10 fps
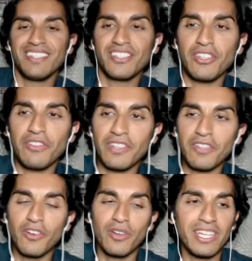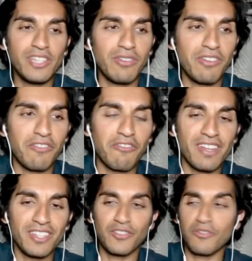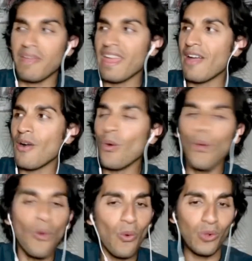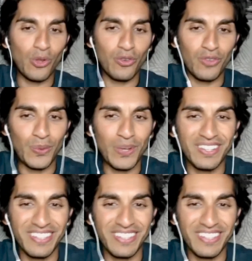you've got literally friends from all over the world there,